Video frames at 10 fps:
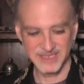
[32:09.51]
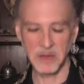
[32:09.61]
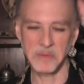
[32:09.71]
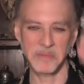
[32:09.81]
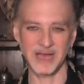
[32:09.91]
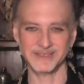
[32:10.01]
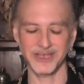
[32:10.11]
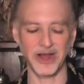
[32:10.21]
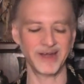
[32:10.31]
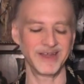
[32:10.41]
something about
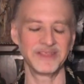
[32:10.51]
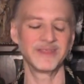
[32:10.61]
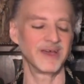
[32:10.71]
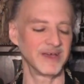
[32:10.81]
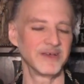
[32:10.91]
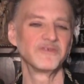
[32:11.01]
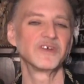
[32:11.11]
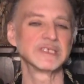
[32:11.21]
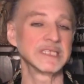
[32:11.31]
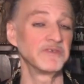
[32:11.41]
starting in the
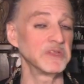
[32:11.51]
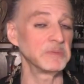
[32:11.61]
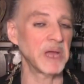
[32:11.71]
first level